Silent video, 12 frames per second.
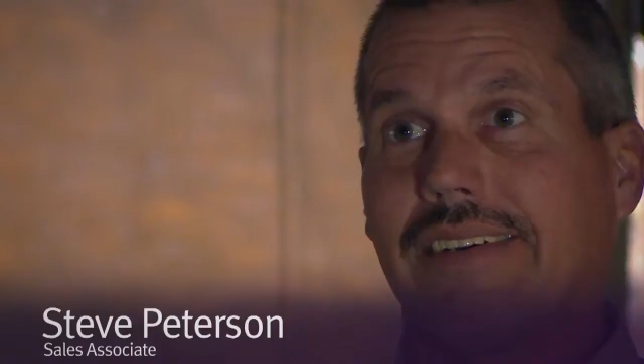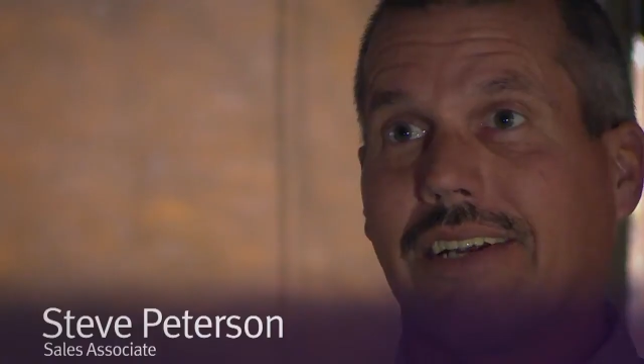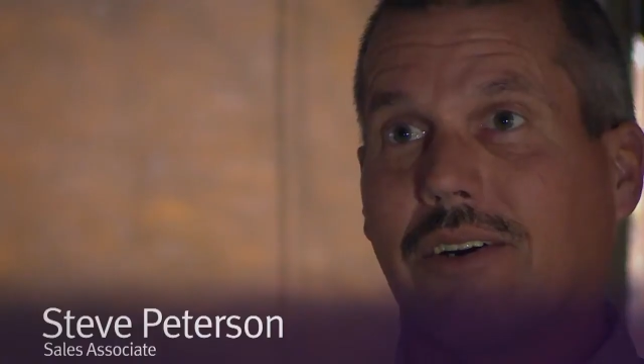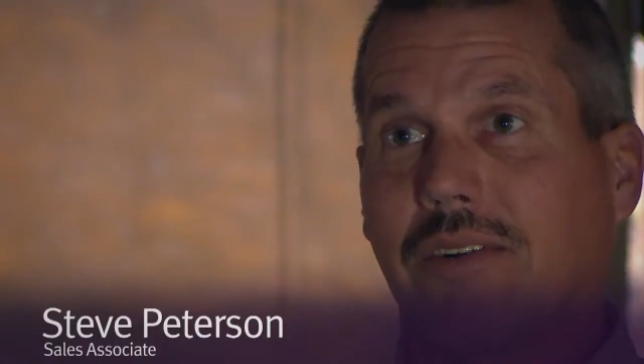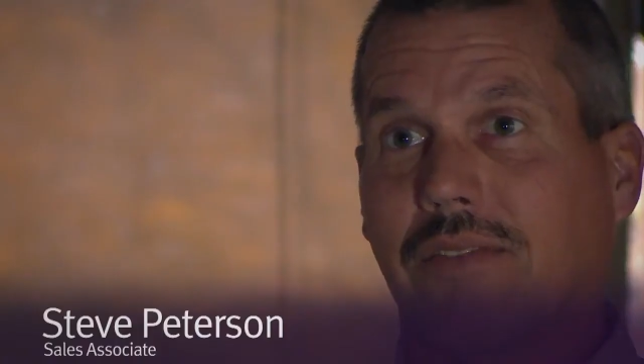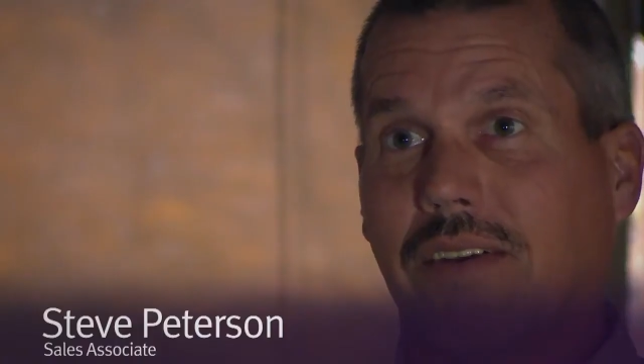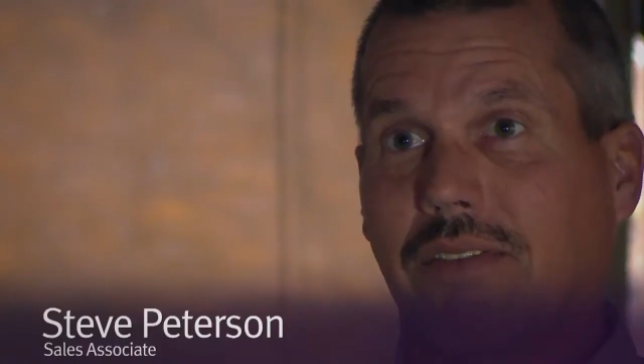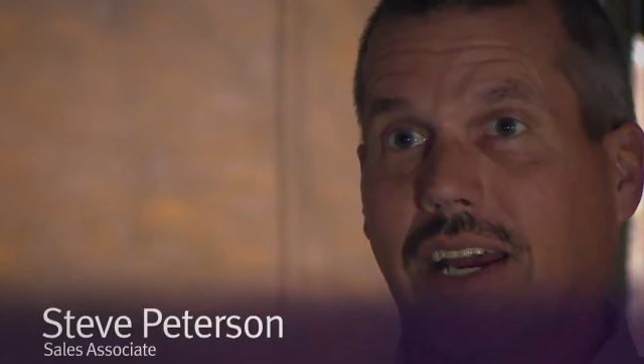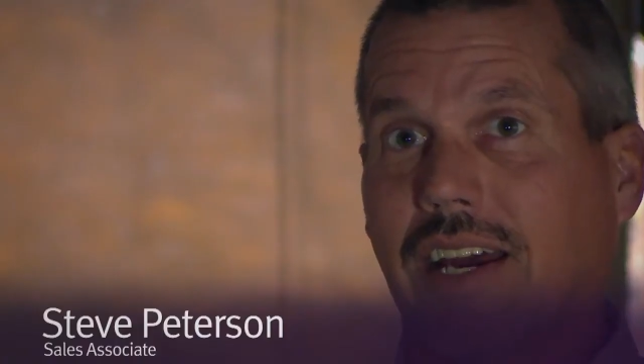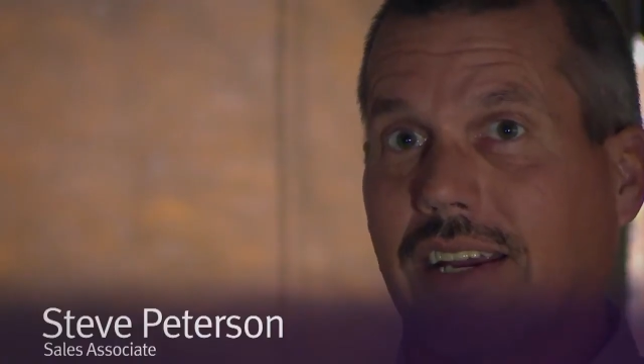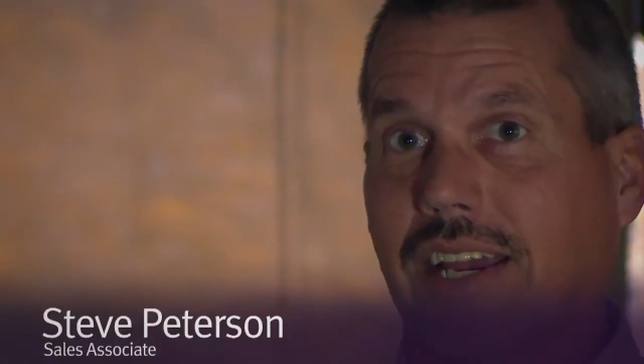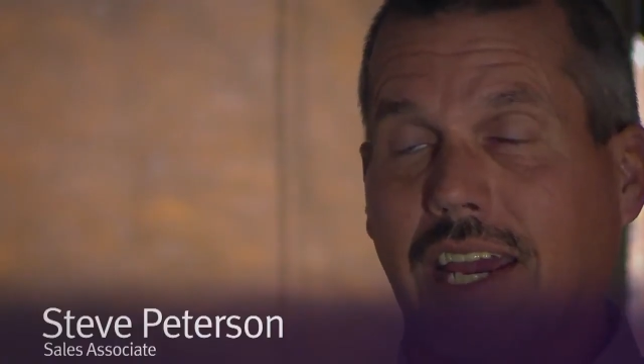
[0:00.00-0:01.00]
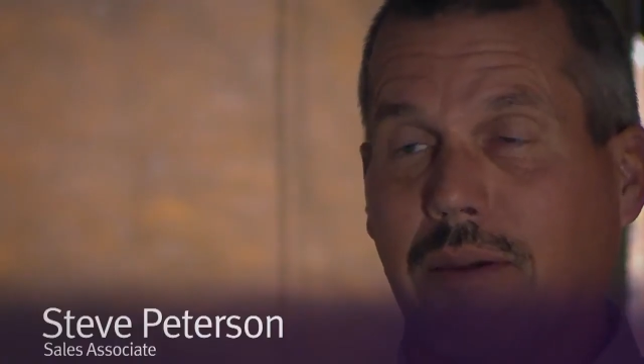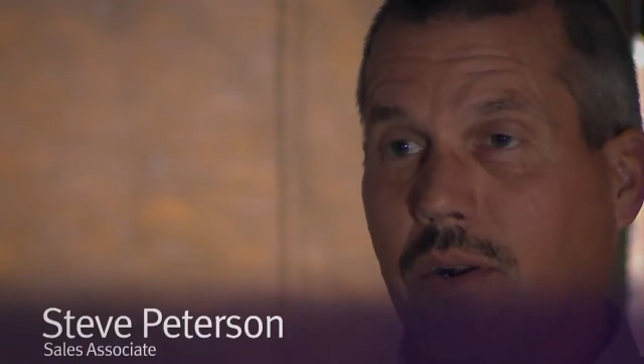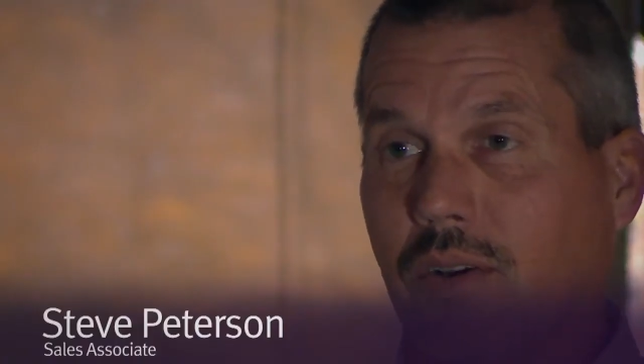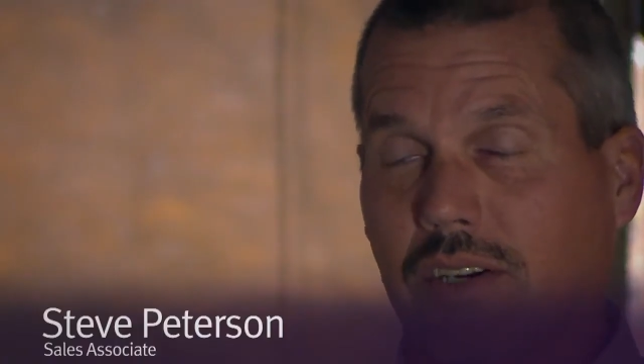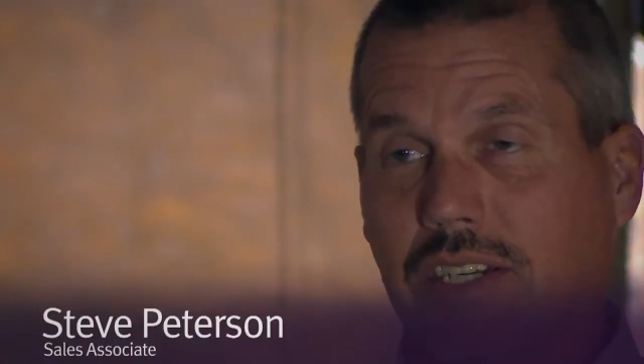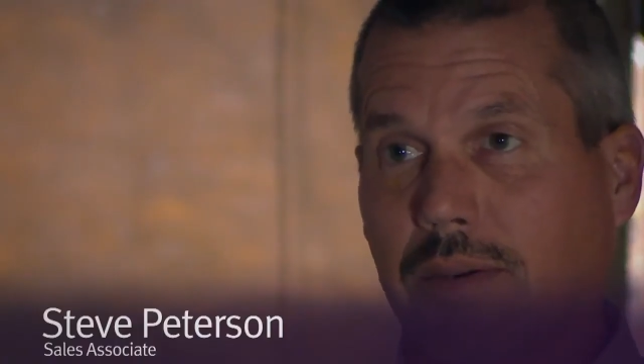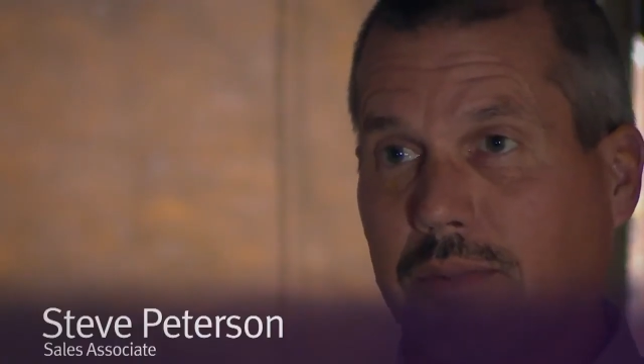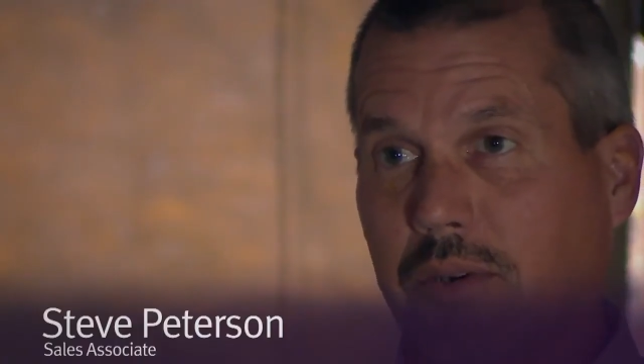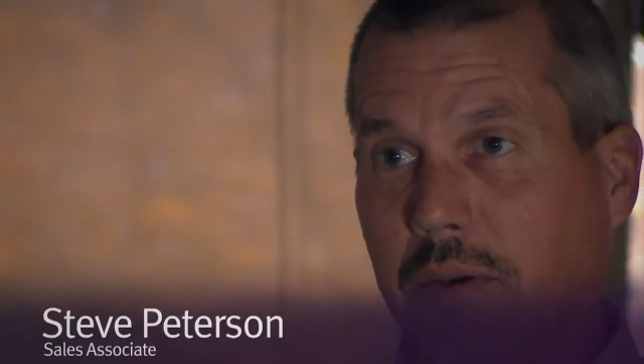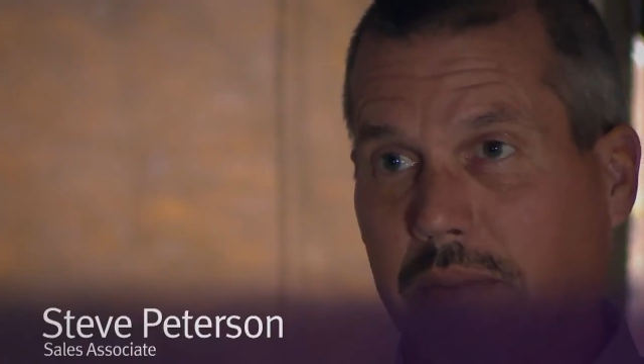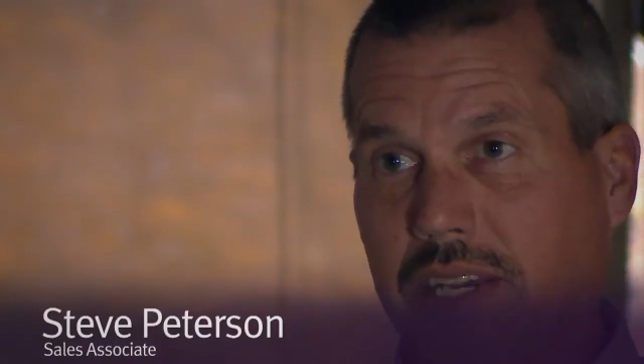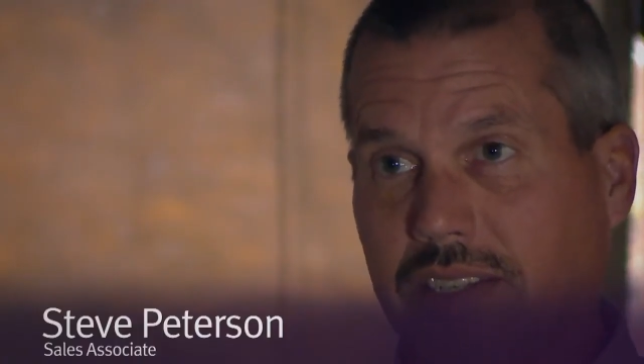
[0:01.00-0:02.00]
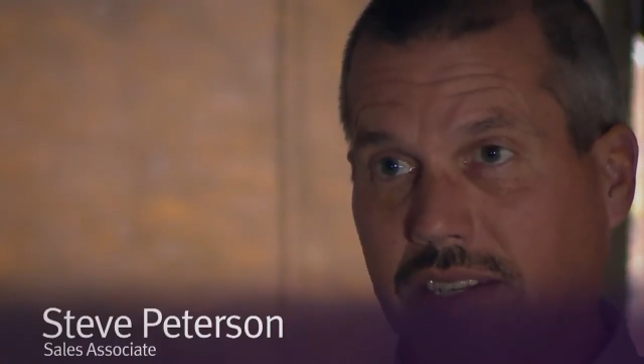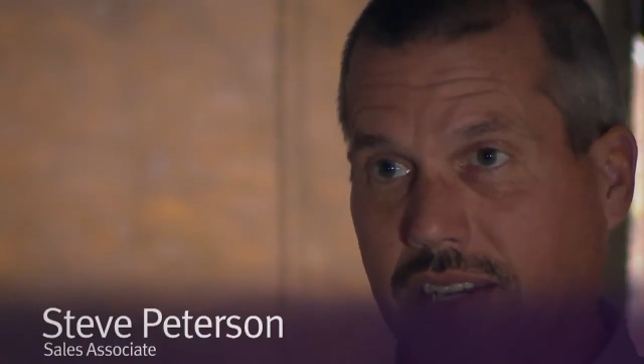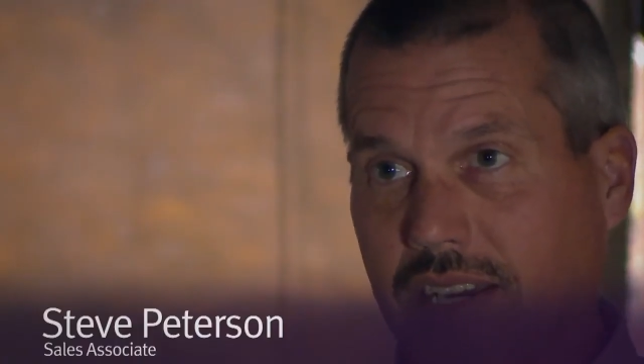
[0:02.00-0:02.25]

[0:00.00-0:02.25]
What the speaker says: You know, if they've got a cable hooked up to a piece of